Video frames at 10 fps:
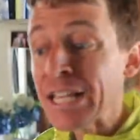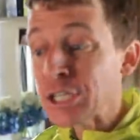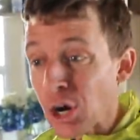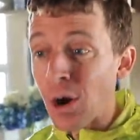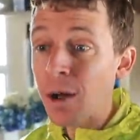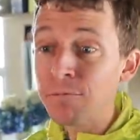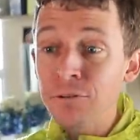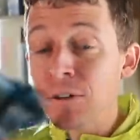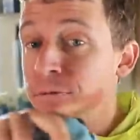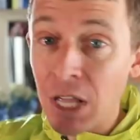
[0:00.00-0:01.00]
So I'm
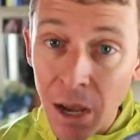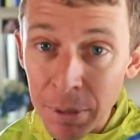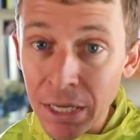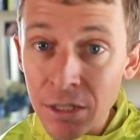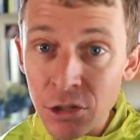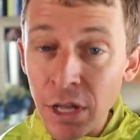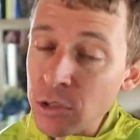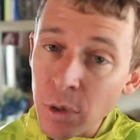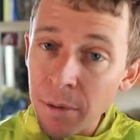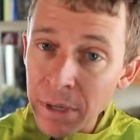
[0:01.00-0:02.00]
flip flopping. So
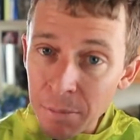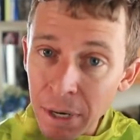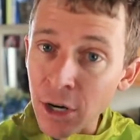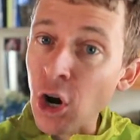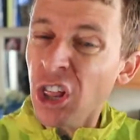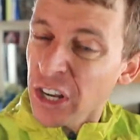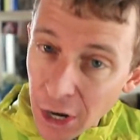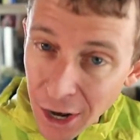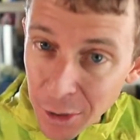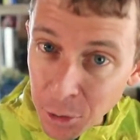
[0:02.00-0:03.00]
that's what I mean by calling an
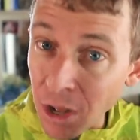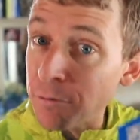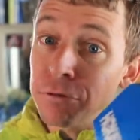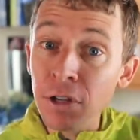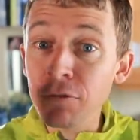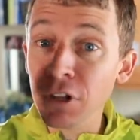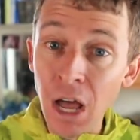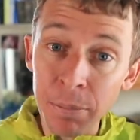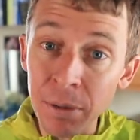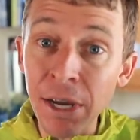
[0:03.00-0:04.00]
audible. I'm flip
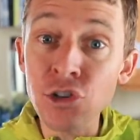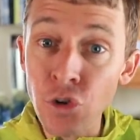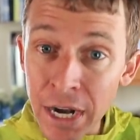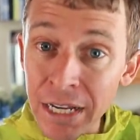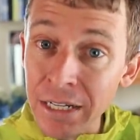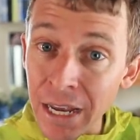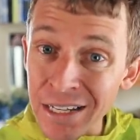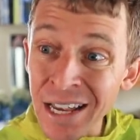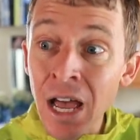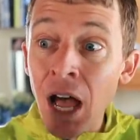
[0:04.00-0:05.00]
flopping my training
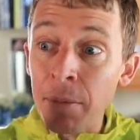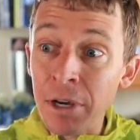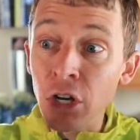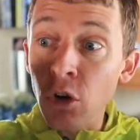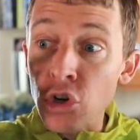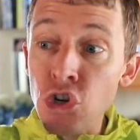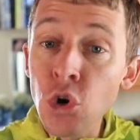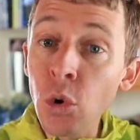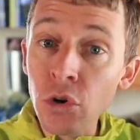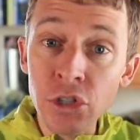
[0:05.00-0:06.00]
days. I'm going to go
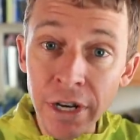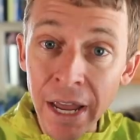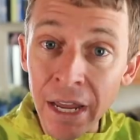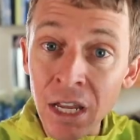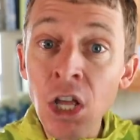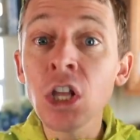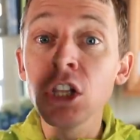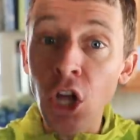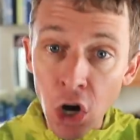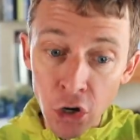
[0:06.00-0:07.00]
shorter today,
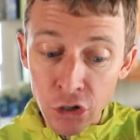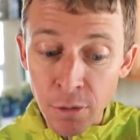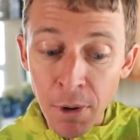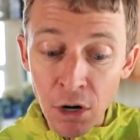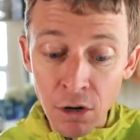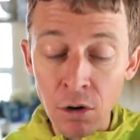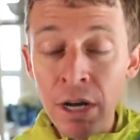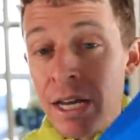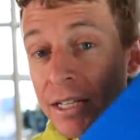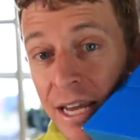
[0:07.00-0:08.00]
longer tomorrow.
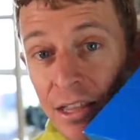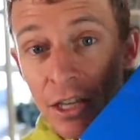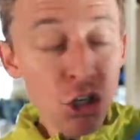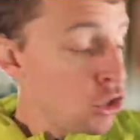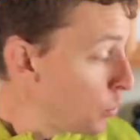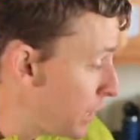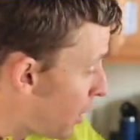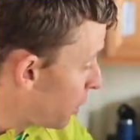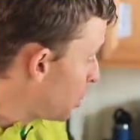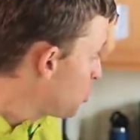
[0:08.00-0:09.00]
Take these shoes out.